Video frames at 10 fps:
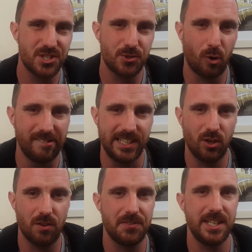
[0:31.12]
of
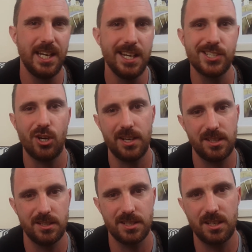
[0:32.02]
the Hitch
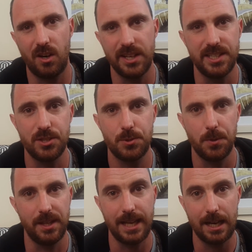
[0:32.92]
Hikers Guide
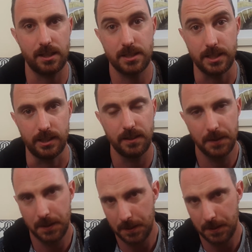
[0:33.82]
to the Galaxy.